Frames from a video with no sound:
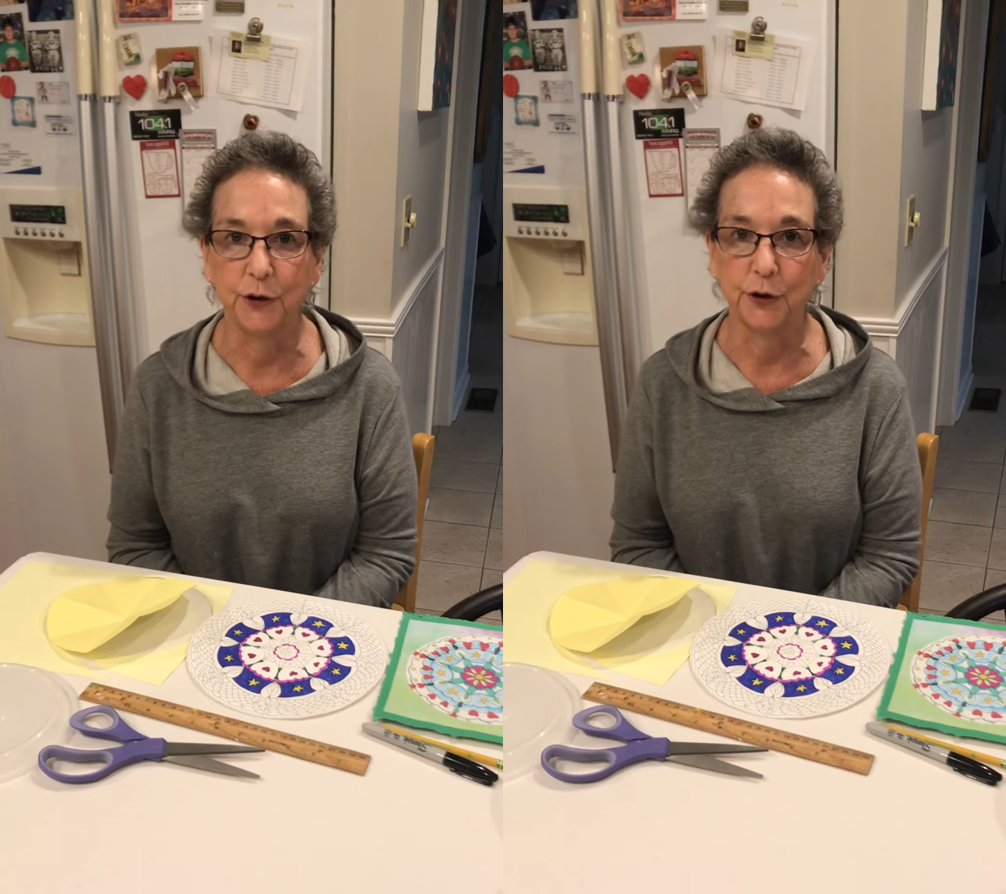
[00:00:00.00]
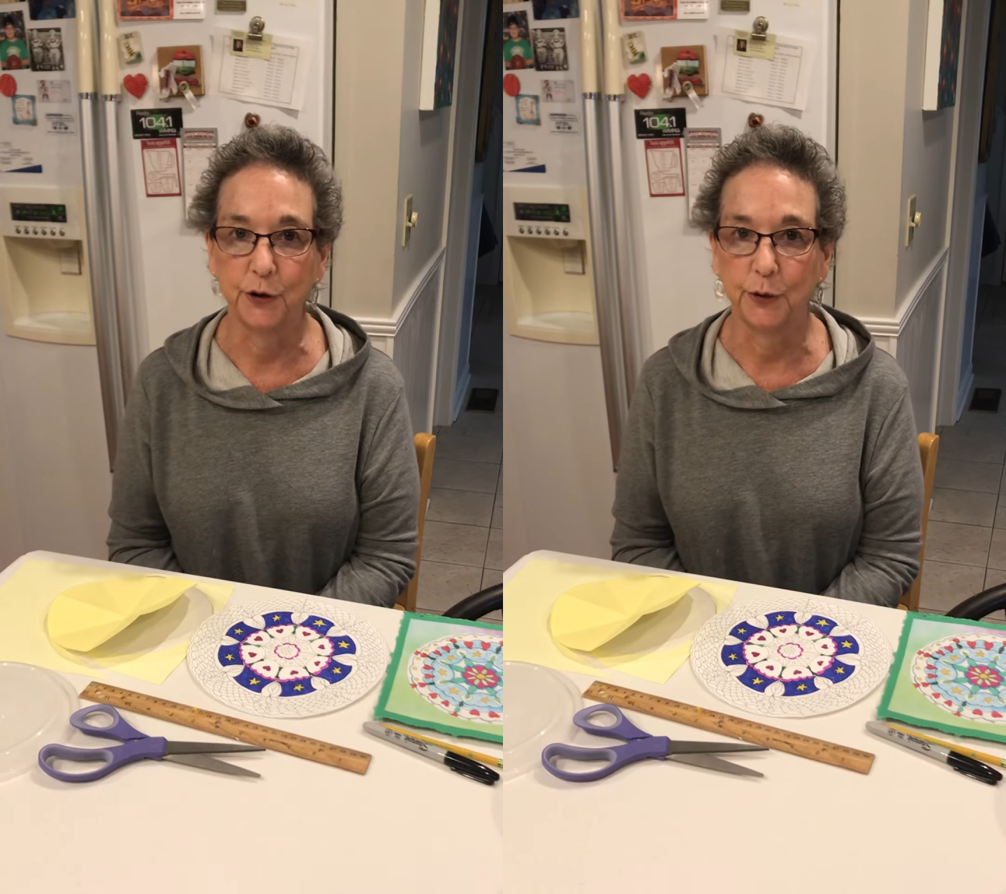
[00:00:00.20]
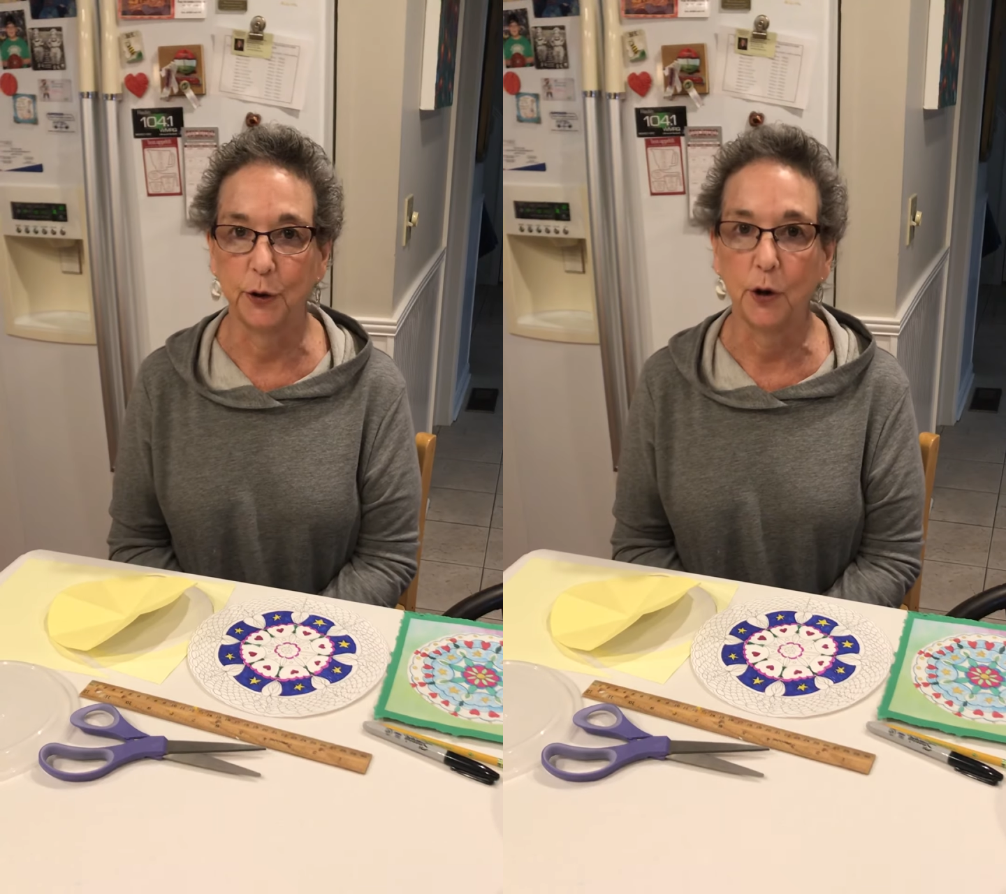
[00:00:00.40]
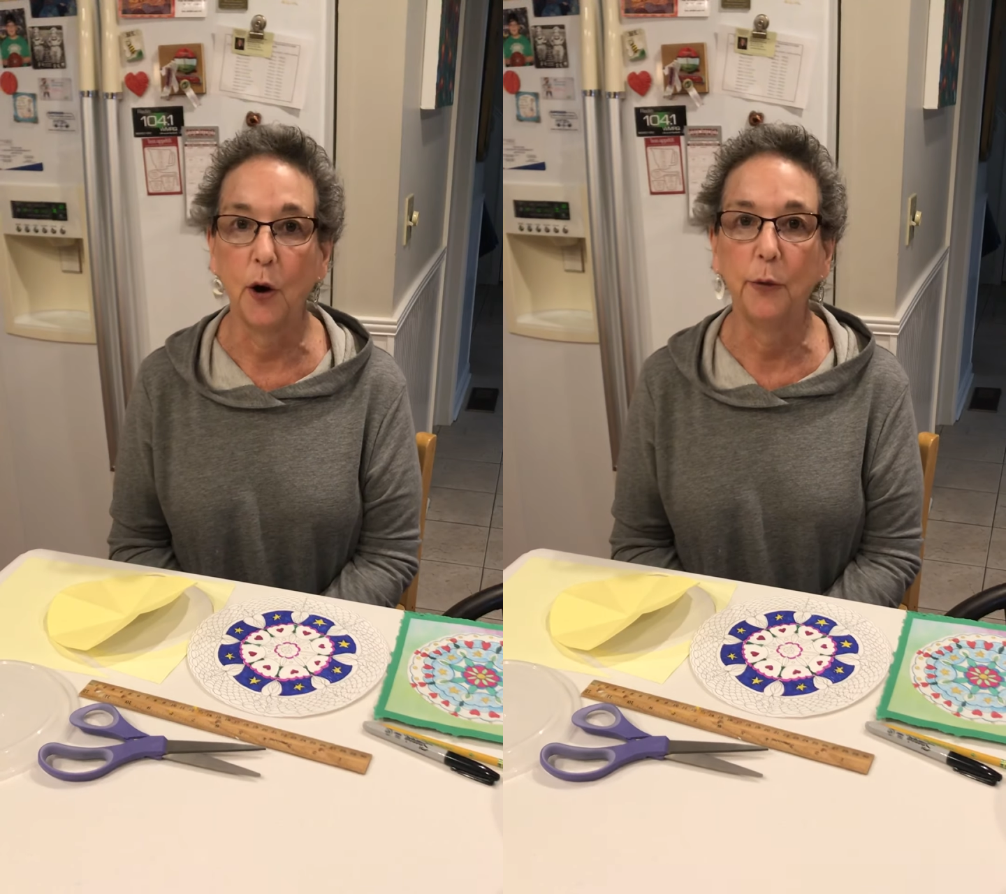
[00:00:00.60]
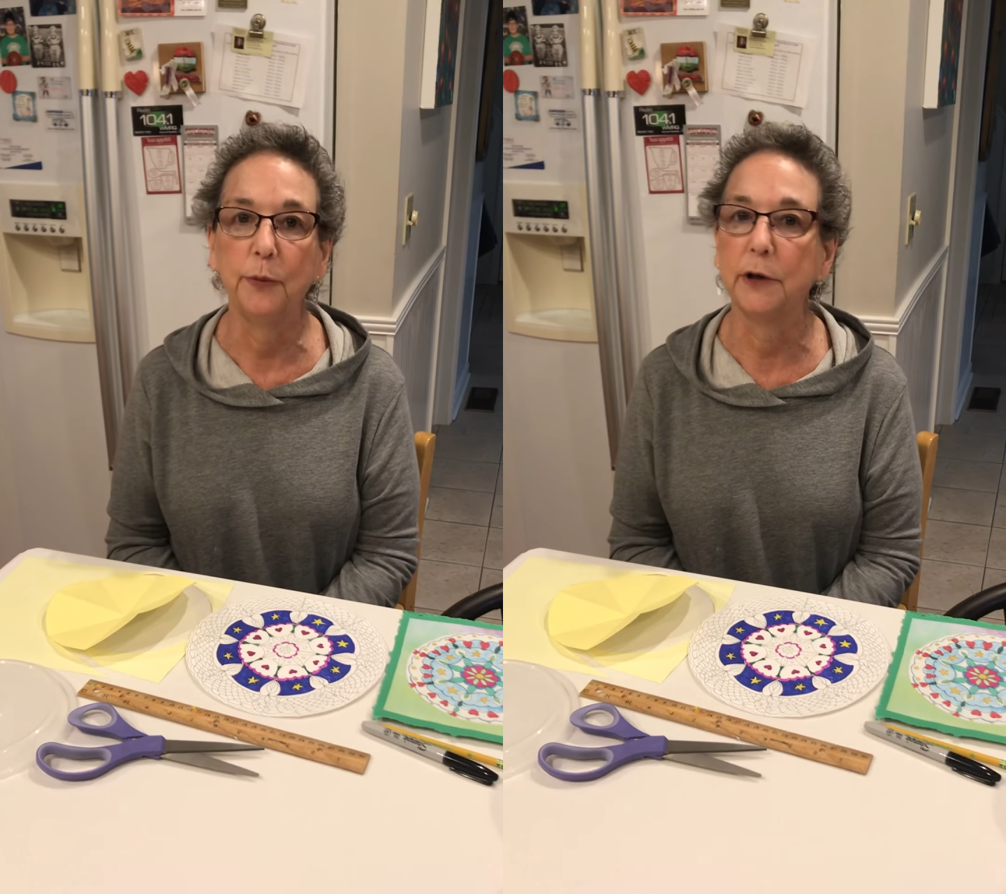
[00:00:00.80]
can do at
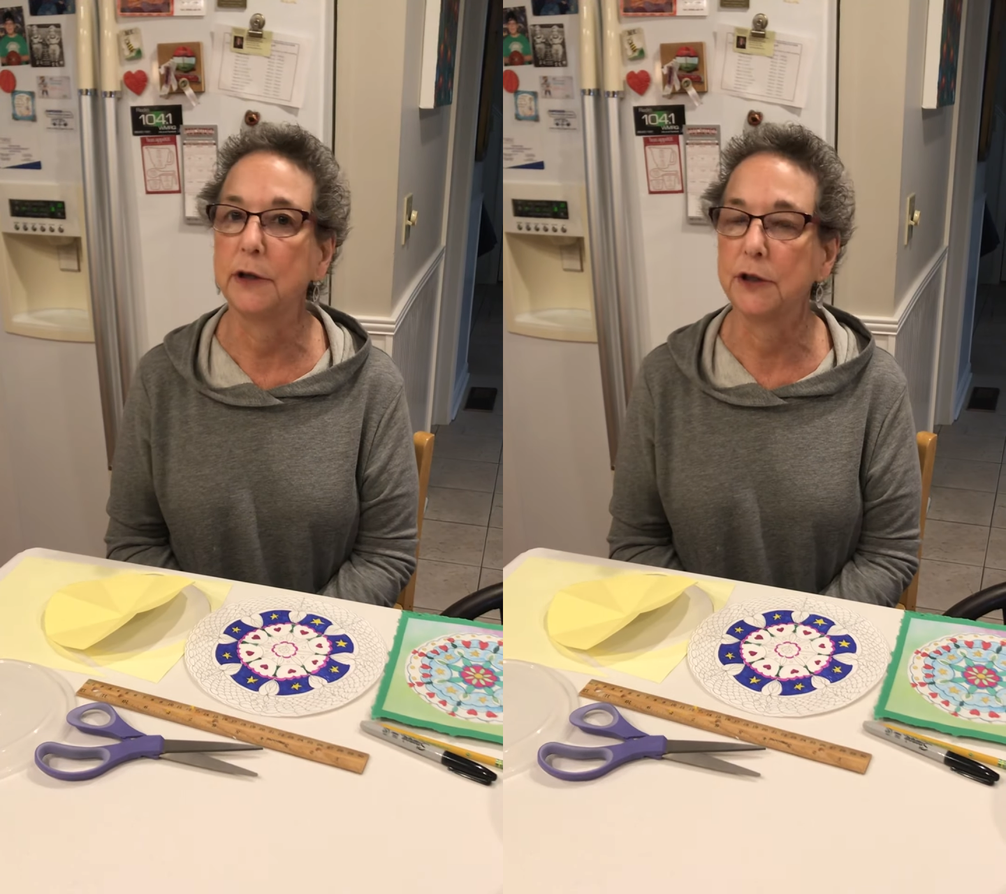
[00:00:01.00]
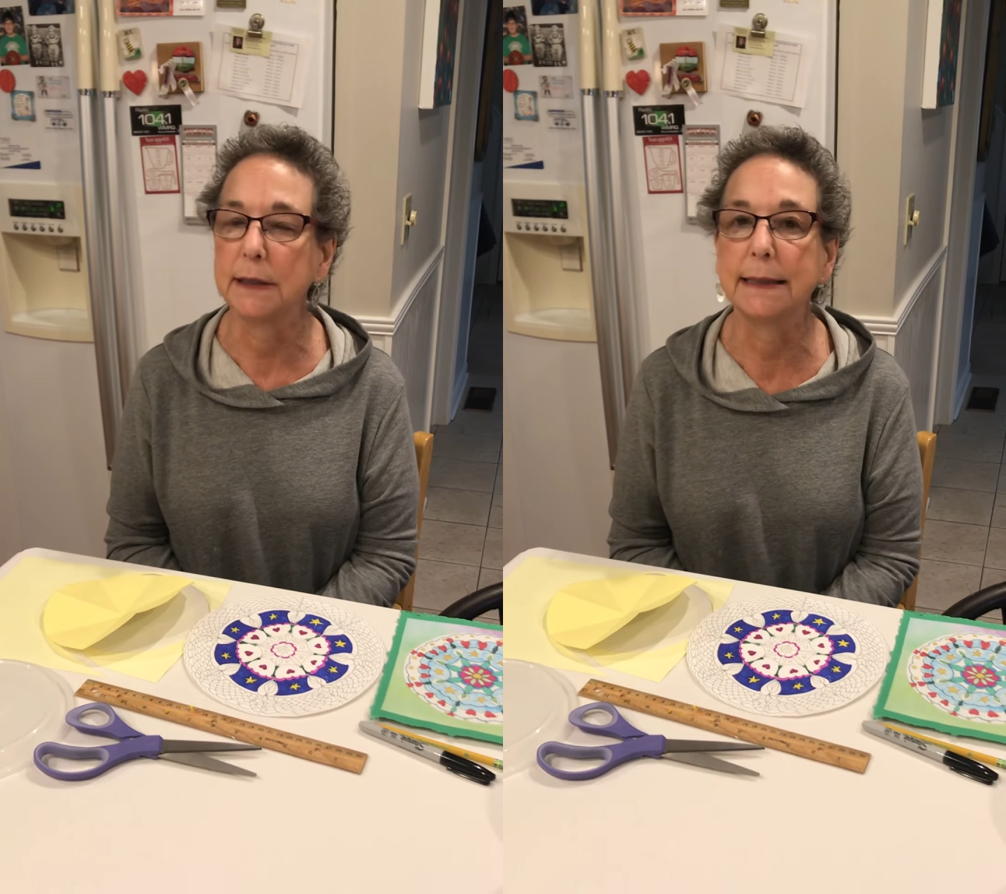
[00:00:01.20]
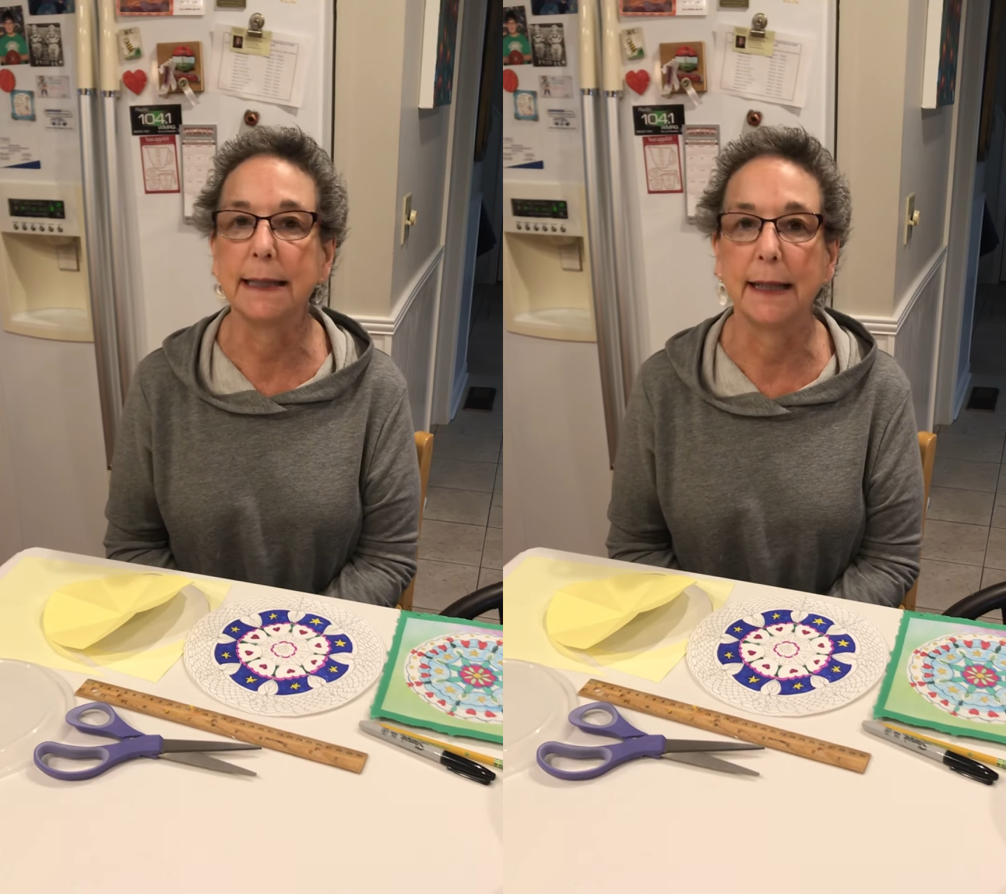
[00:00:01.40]
home with just